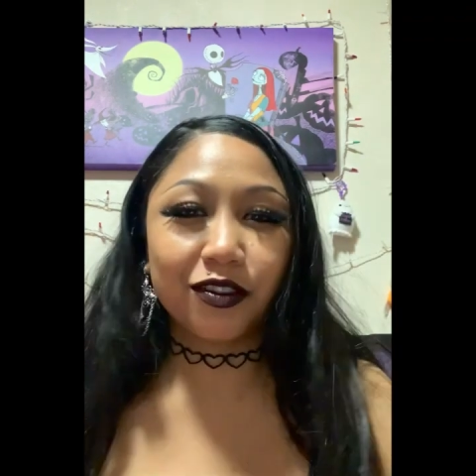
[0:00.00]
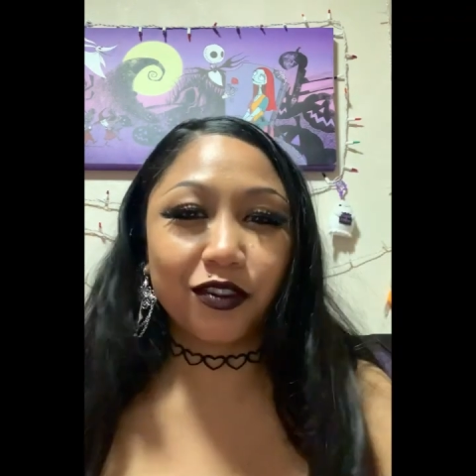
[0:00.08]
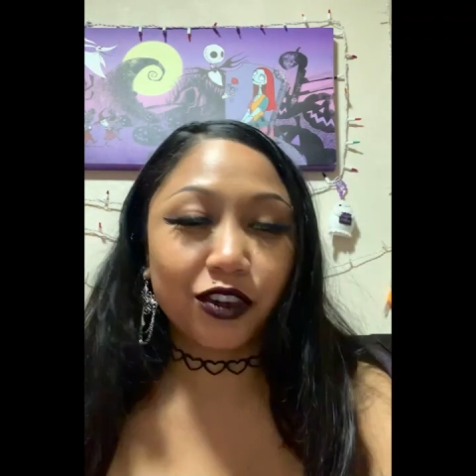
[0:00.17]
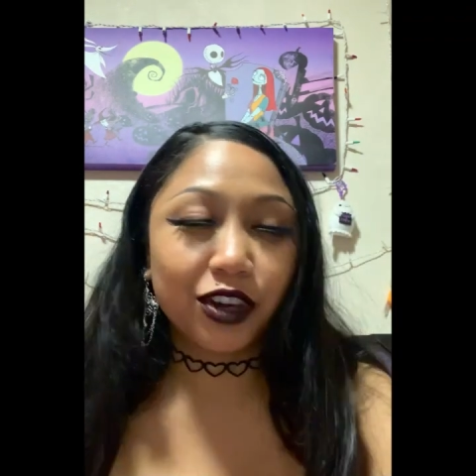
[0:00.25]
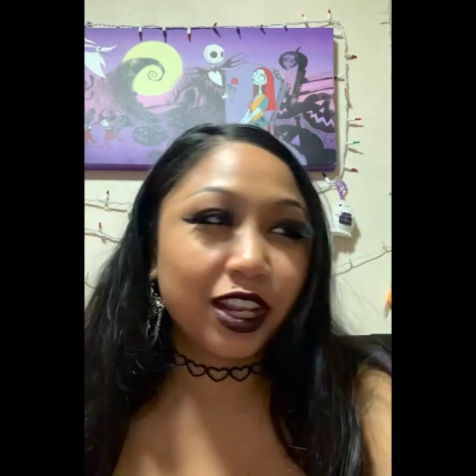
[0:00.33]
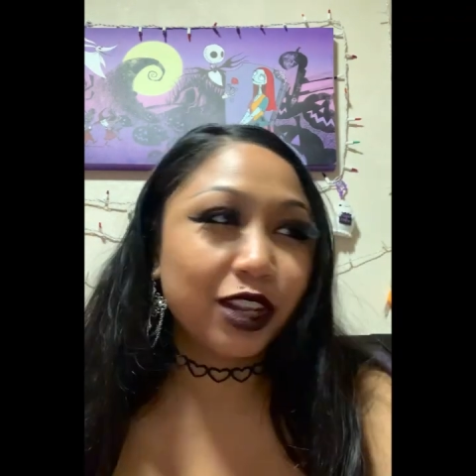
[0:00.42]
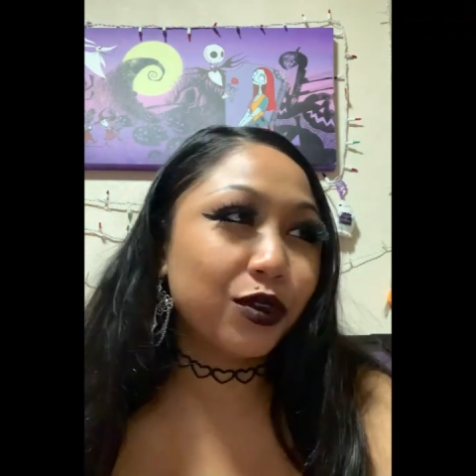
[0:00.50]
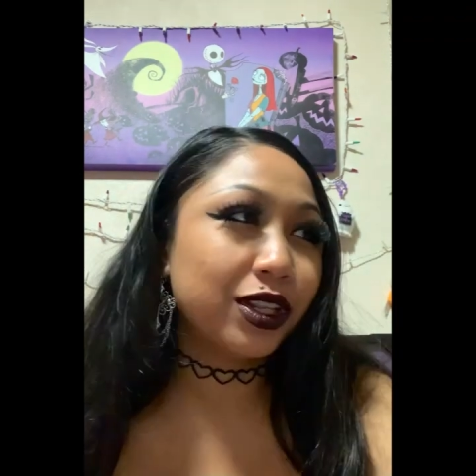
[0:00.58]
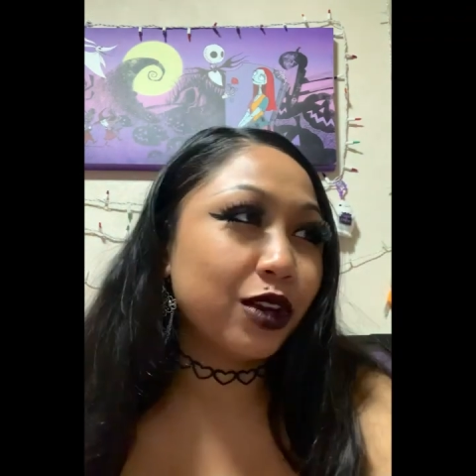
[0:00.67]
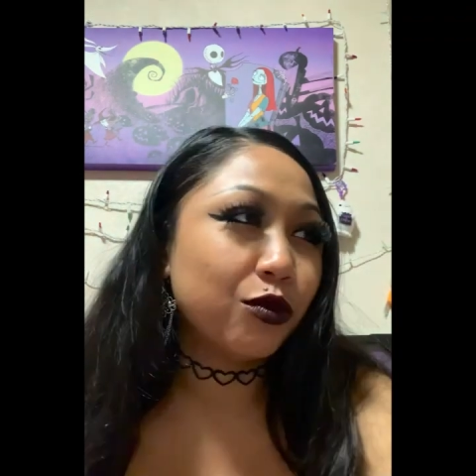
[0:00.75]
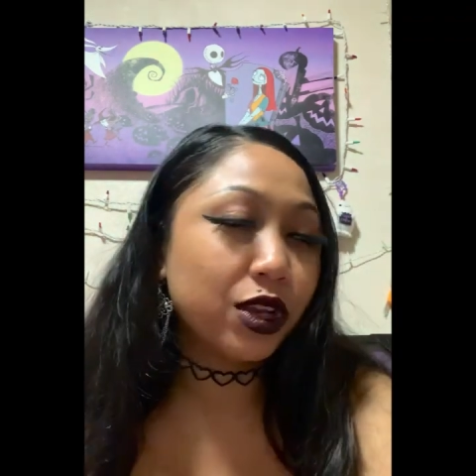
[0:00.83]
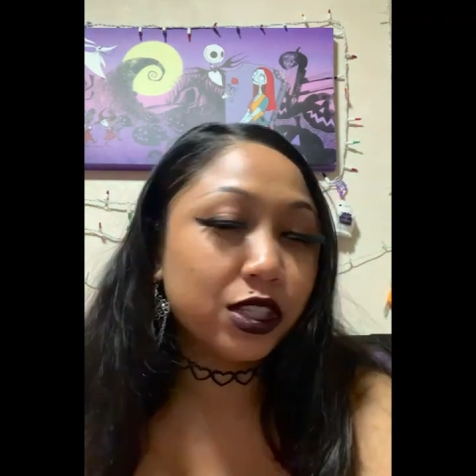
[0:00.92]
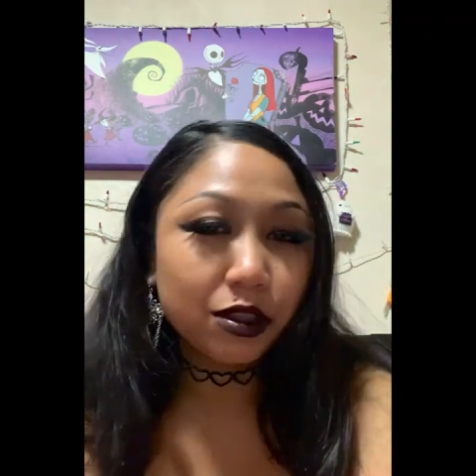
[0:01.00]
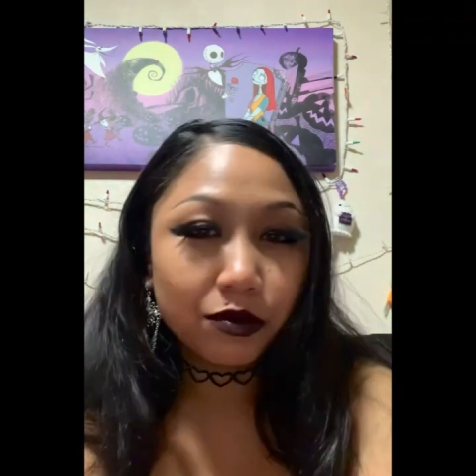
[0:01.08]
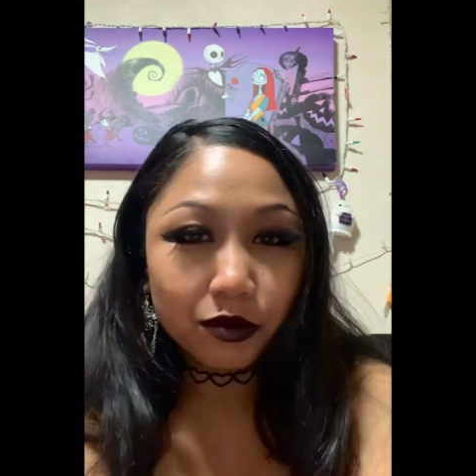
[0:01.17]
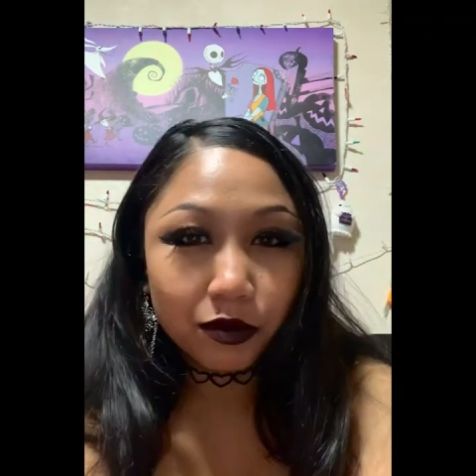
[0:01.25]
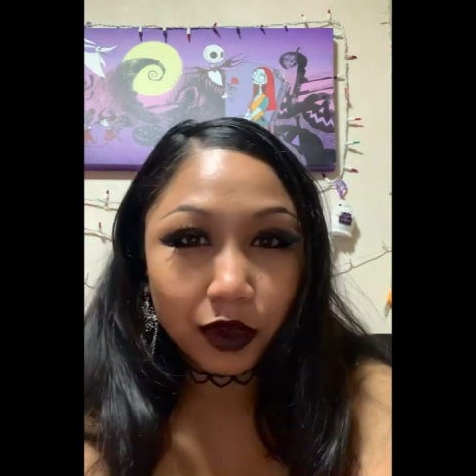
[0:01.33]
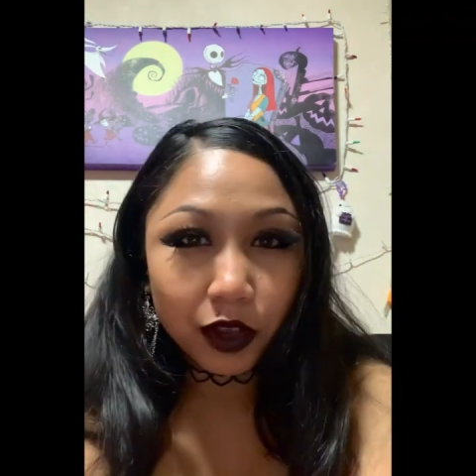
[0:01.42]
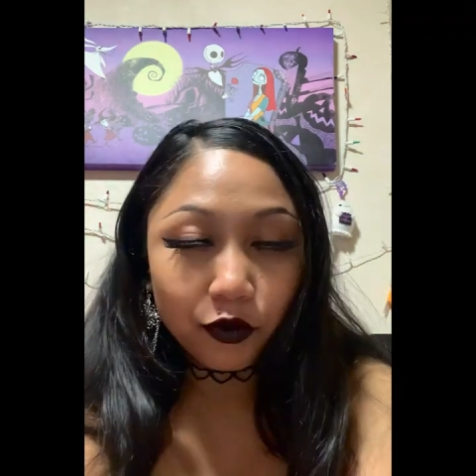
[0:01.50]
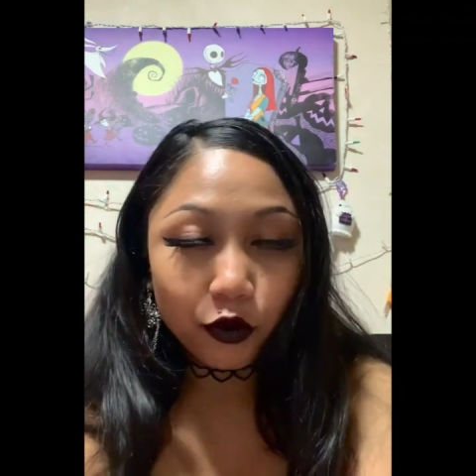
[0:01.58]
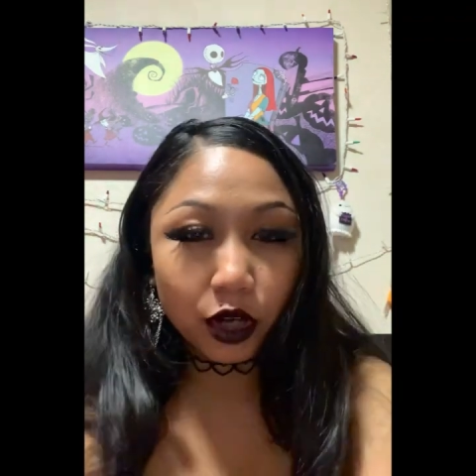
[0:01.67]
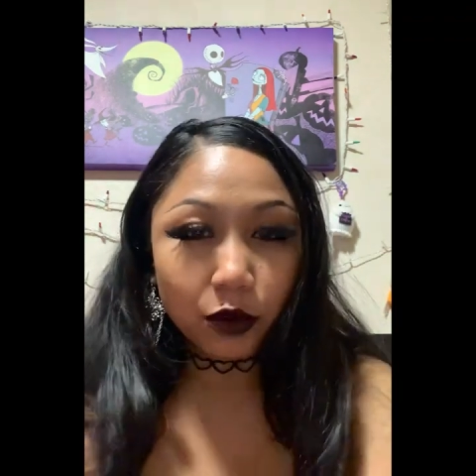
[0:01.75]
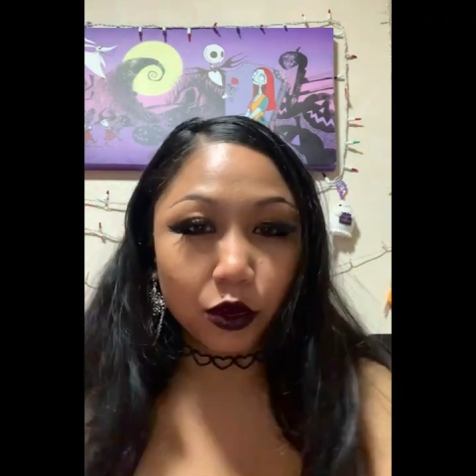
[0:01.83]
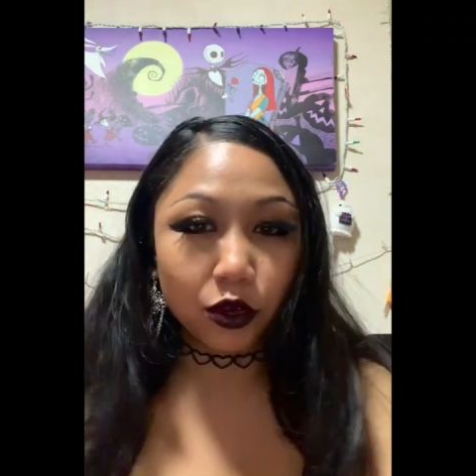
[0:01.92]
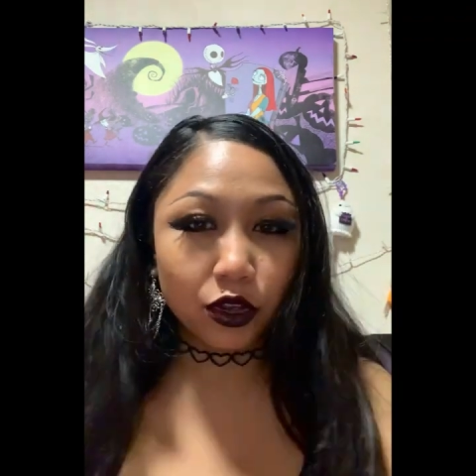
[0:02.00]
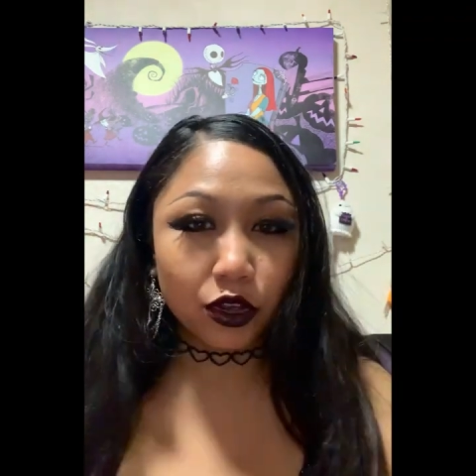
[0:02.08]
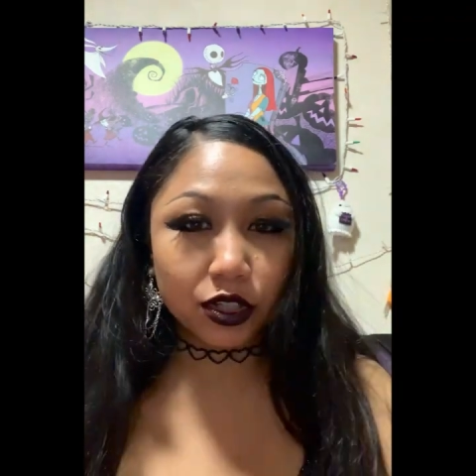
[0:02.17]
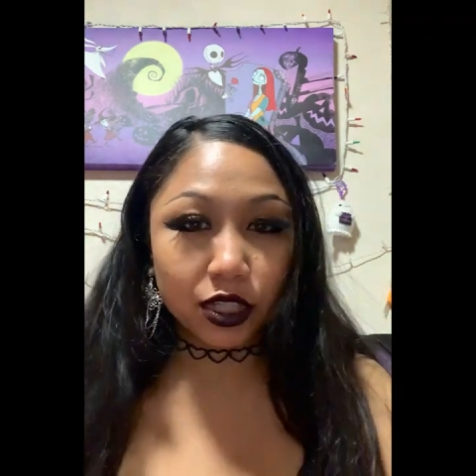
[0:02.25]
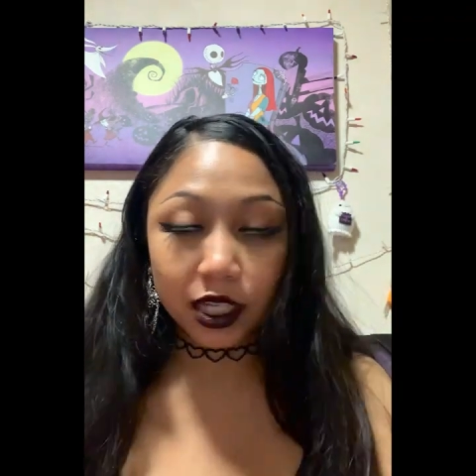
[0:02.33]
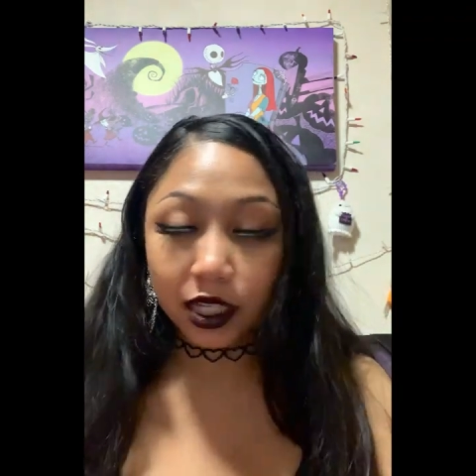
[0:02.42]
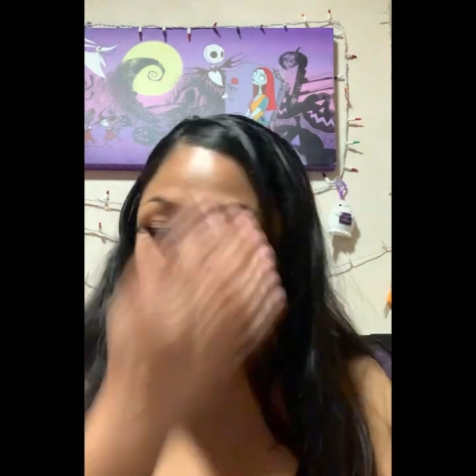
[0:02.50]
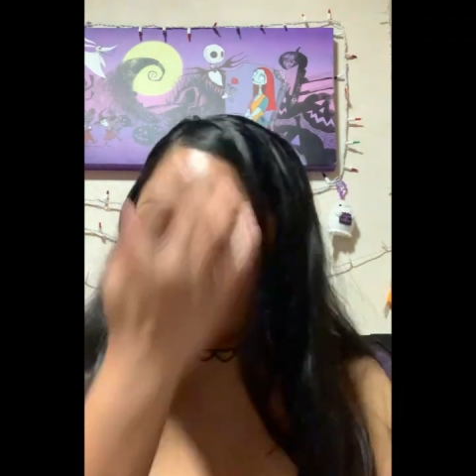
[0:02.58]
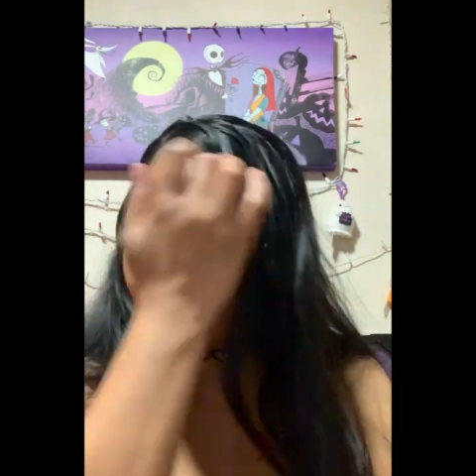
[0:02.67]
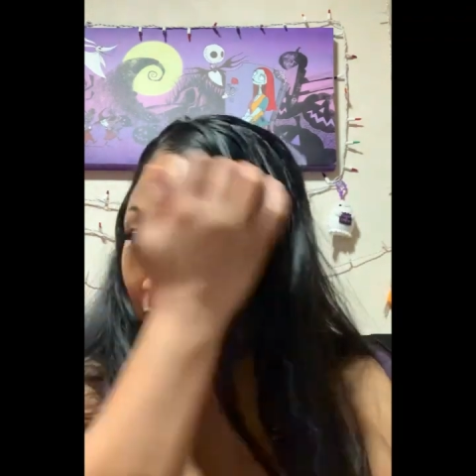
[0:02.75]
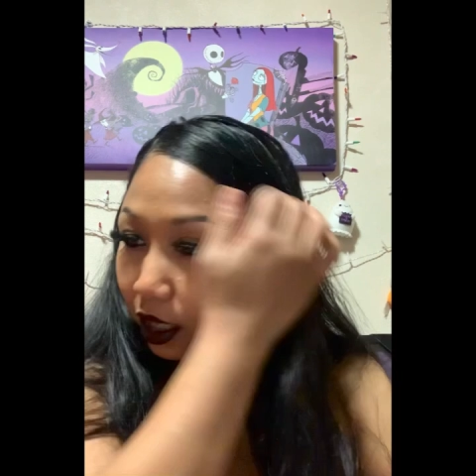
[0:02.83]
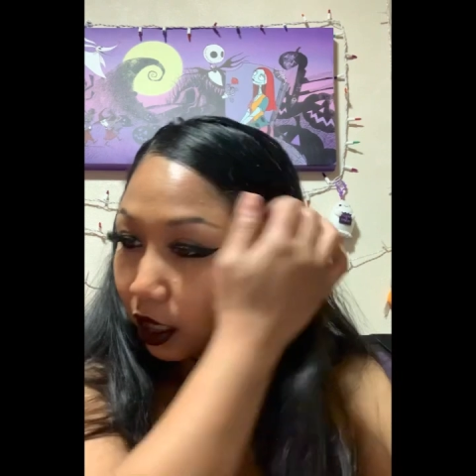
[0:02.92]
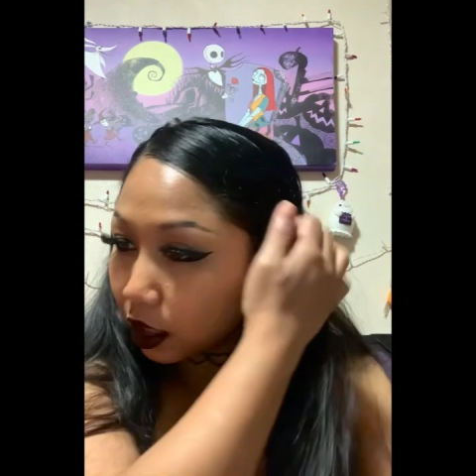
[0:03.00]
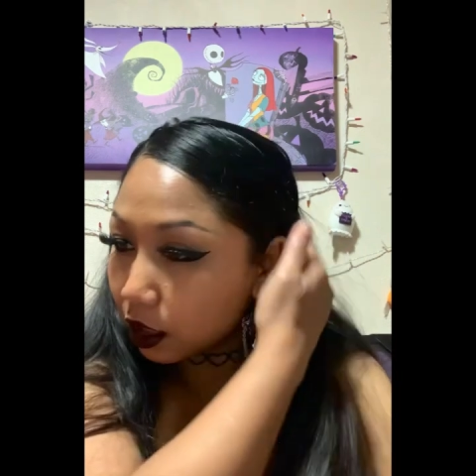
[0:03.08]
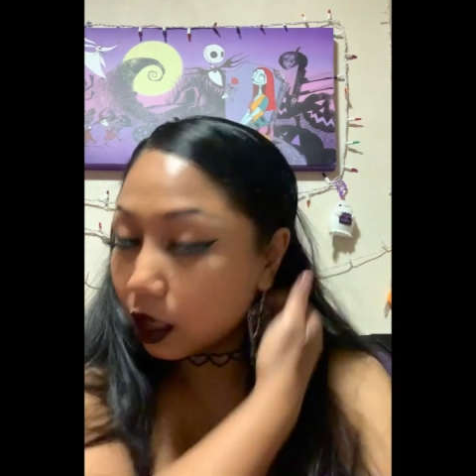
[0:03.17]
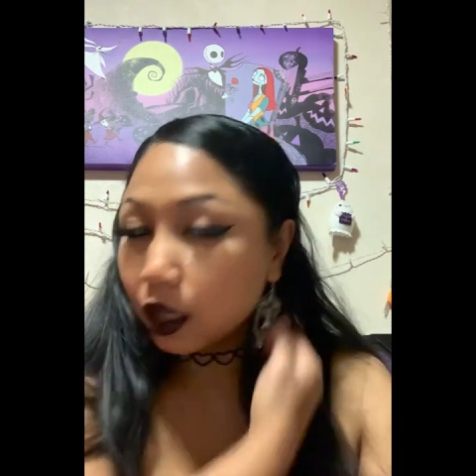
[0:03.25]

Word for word: for anyone that wants some affordable ghosties and